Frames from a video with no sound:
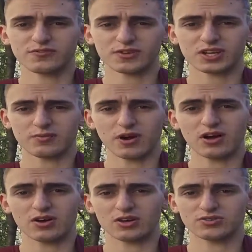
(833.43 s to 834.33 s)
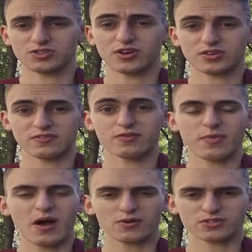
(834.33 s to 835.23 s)
thinking about, start giving
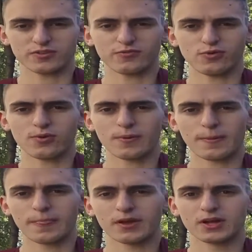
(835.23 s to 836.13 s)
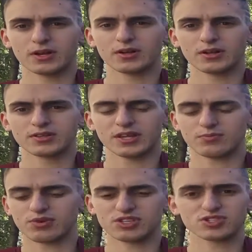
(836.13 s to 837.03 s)
power to the thought. Then
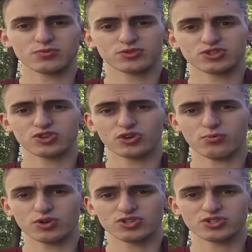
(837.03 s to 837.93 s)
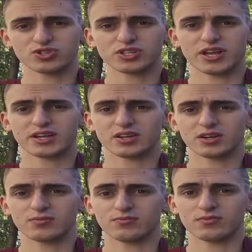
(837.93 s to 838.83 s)
it brings on to your emotions, like
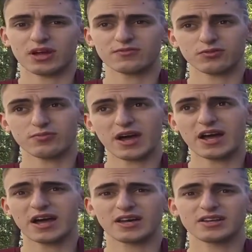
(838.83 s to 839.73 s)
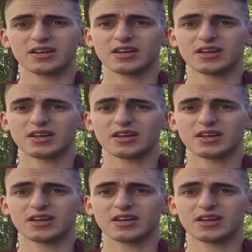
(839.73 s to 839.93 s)
I feel bad.